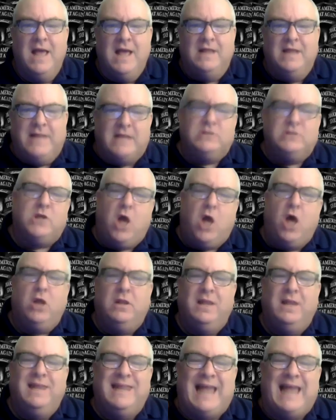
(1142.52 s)
That's
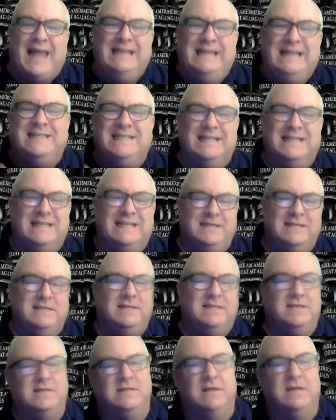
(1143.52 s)
called
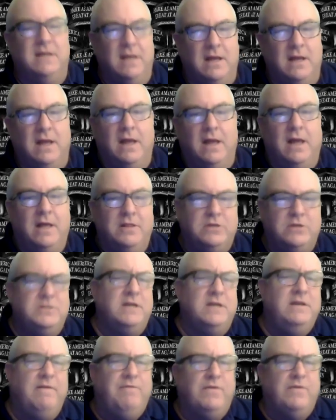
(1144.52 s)
license. There's
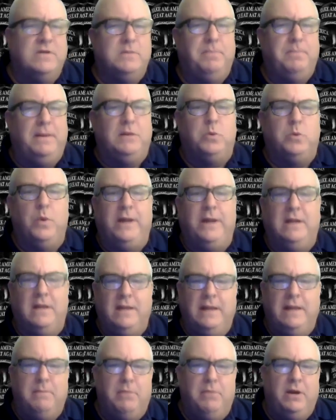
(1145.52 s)
a difference between
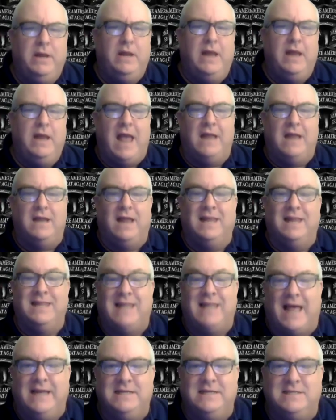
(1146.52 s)
liberty and
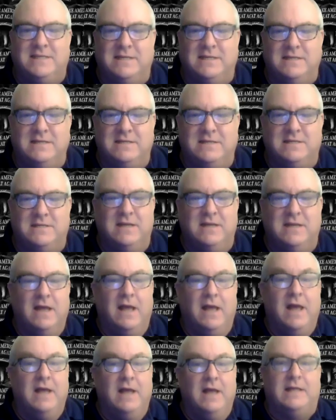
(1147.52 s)
license.
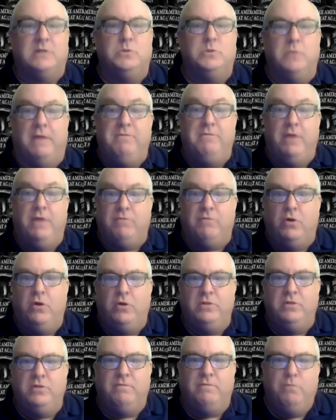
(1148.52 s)
Have you ever
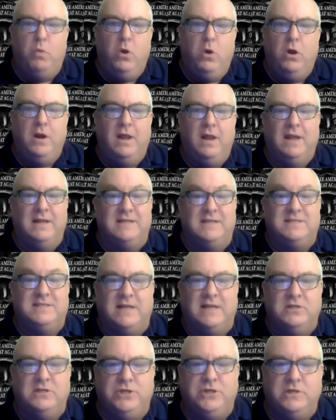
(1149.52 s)
heard the word
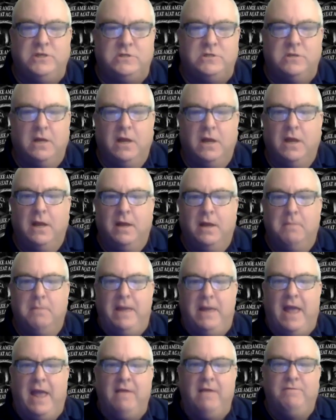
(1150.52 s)
licentious
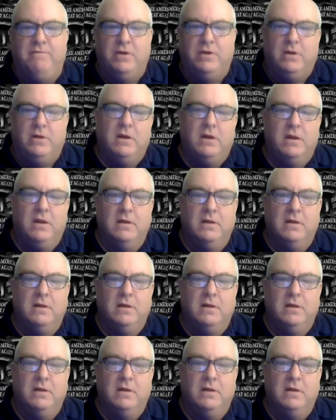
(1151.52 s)
behavior?